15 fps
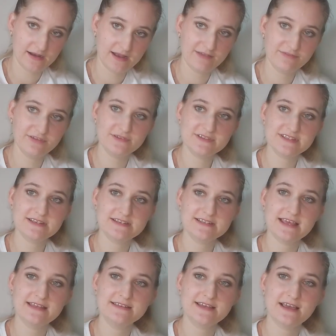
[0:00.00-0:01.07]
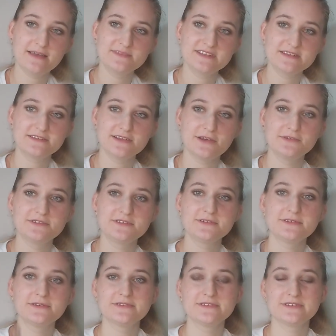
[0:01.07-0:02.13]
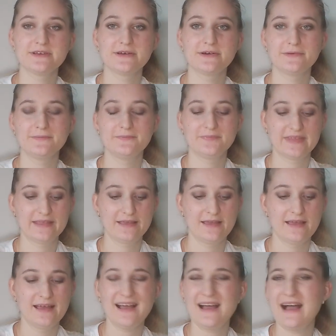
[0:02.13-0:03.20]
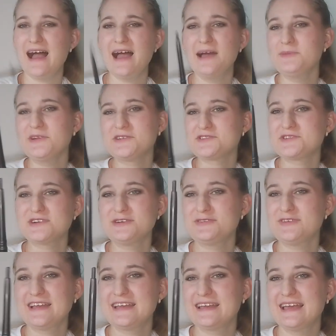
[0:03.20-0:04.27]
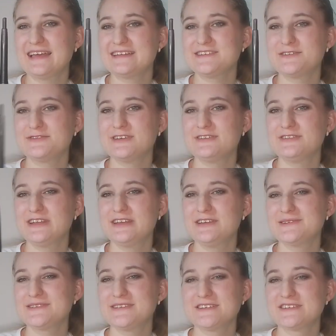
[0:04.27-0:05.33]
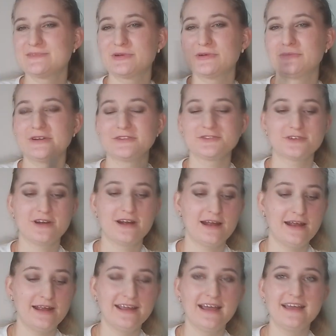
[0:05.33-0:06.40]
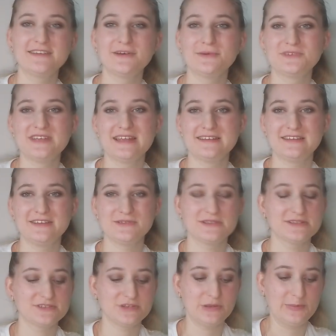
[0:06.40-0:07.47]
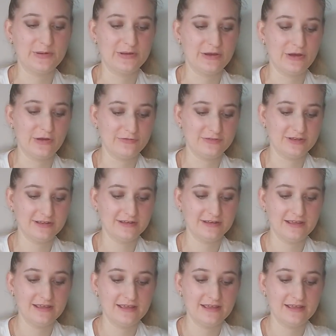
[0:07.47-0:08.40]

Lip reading: I've used it 10 times in total, so I'm not sure if I can get to 50 uses, but we'll try. I don't tend to use it super often,